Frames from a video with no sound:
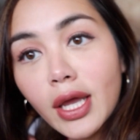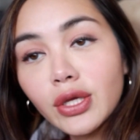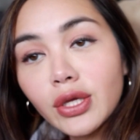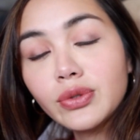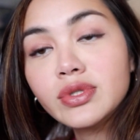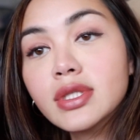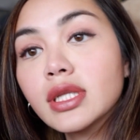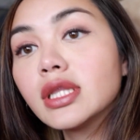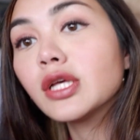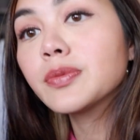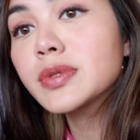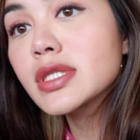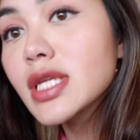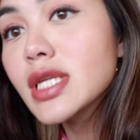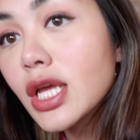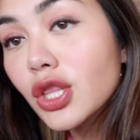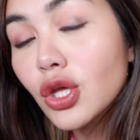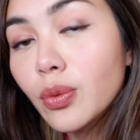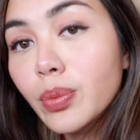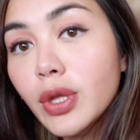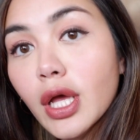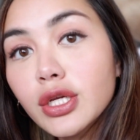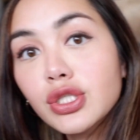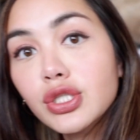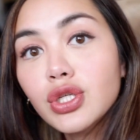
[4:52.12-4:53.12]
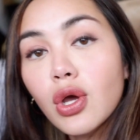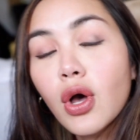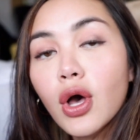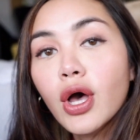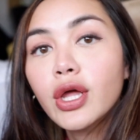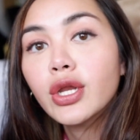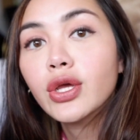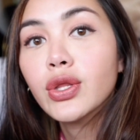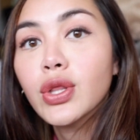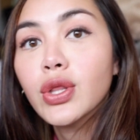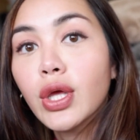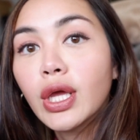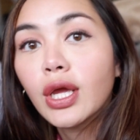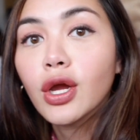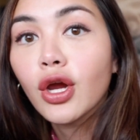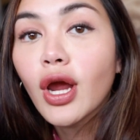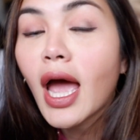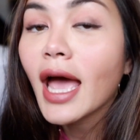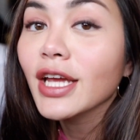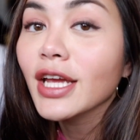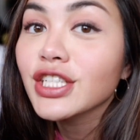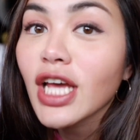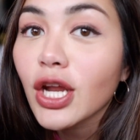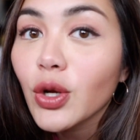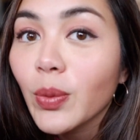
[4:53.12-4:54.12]
so I use the lipstick, their blush on, their
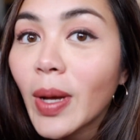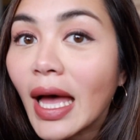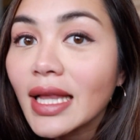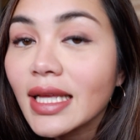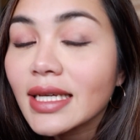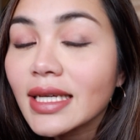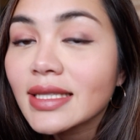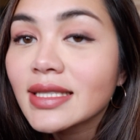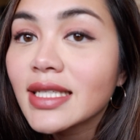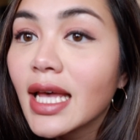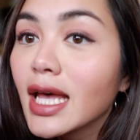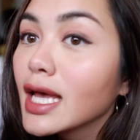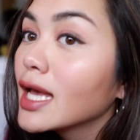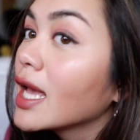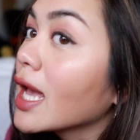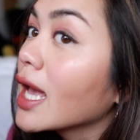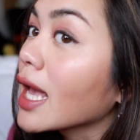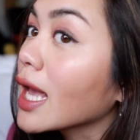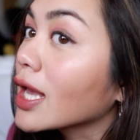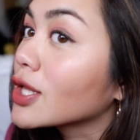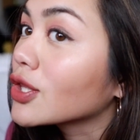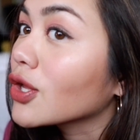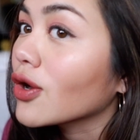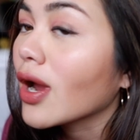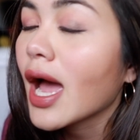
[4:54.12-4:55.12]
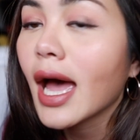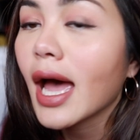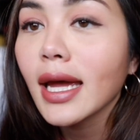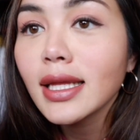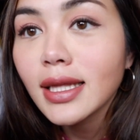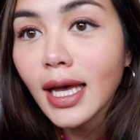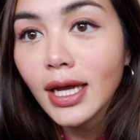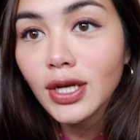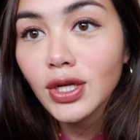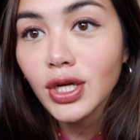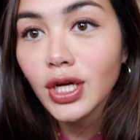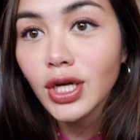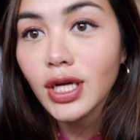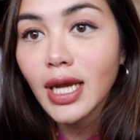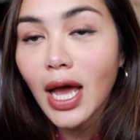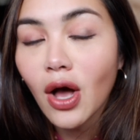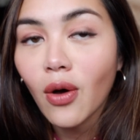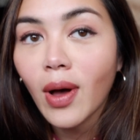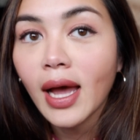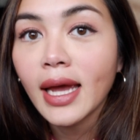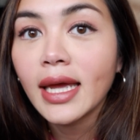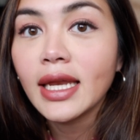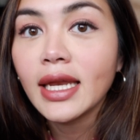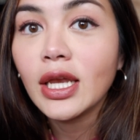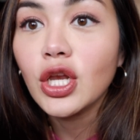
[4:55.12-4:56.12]
eyeshadow palette, and their highlighter.
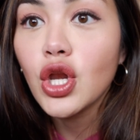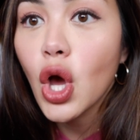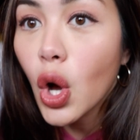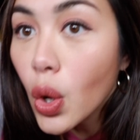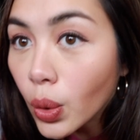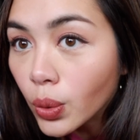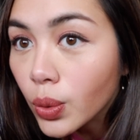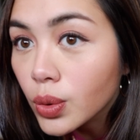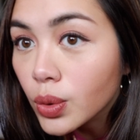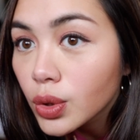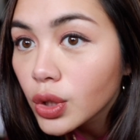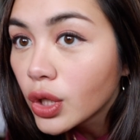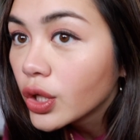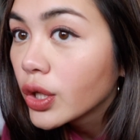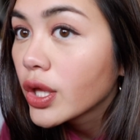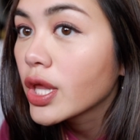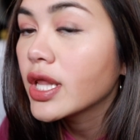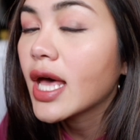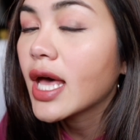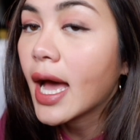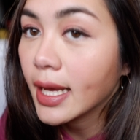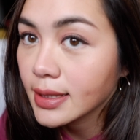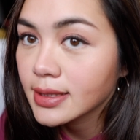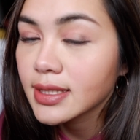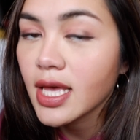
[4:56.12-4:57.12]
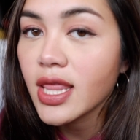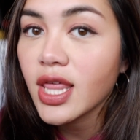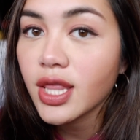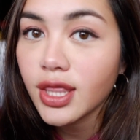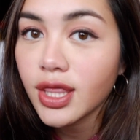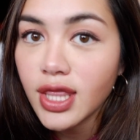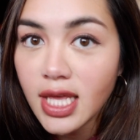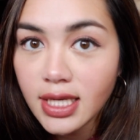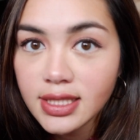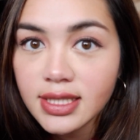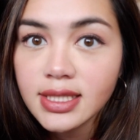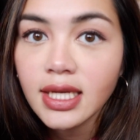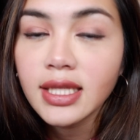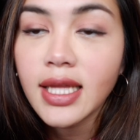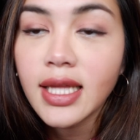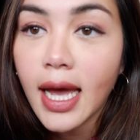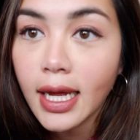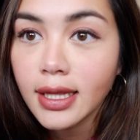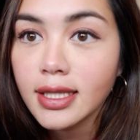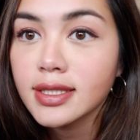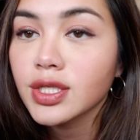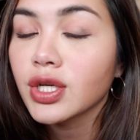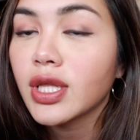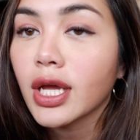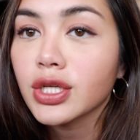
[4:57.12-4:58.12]
Now I know that this
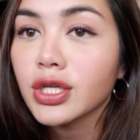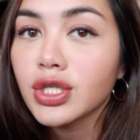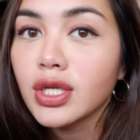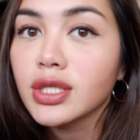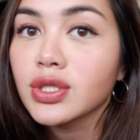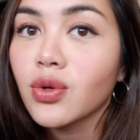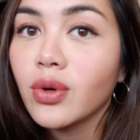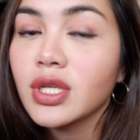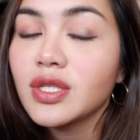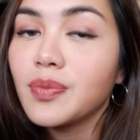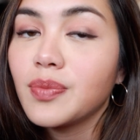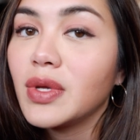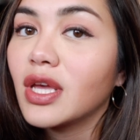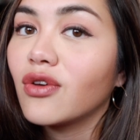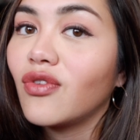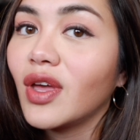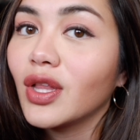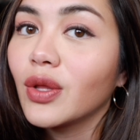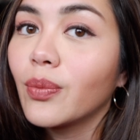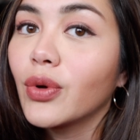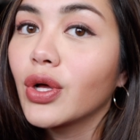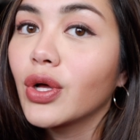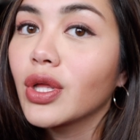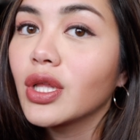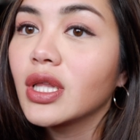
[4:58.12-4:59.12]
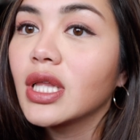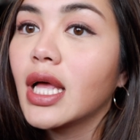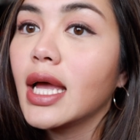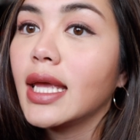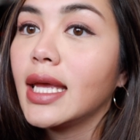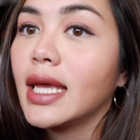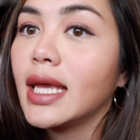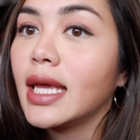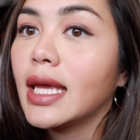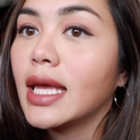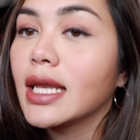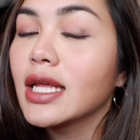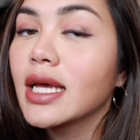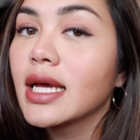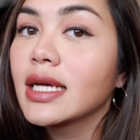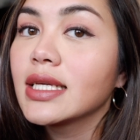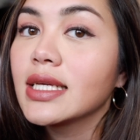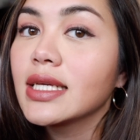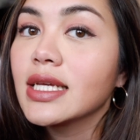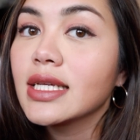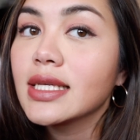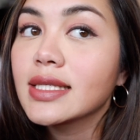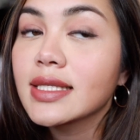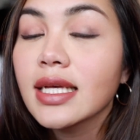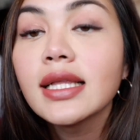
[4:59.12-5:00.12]
line, this collection is going to be available
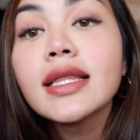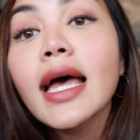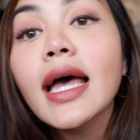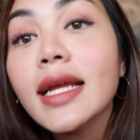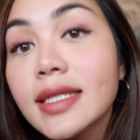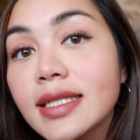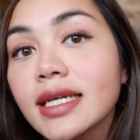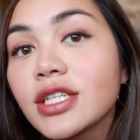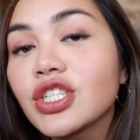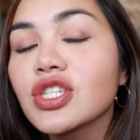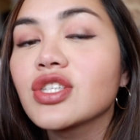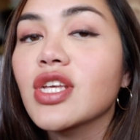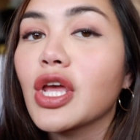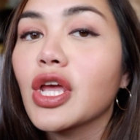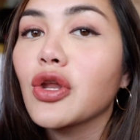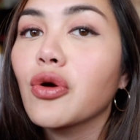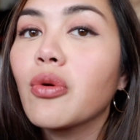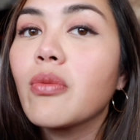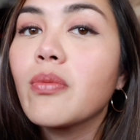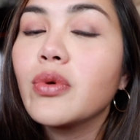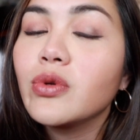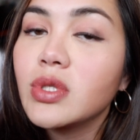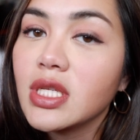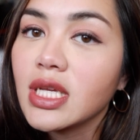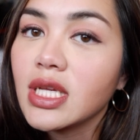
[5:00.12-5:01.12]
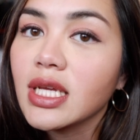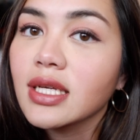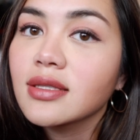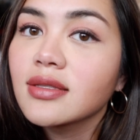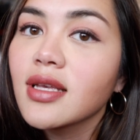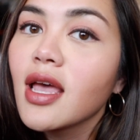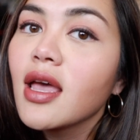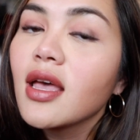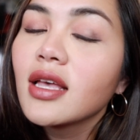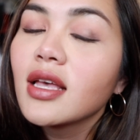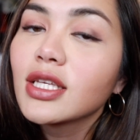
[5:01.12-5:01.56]
in selected Shiseido boutiques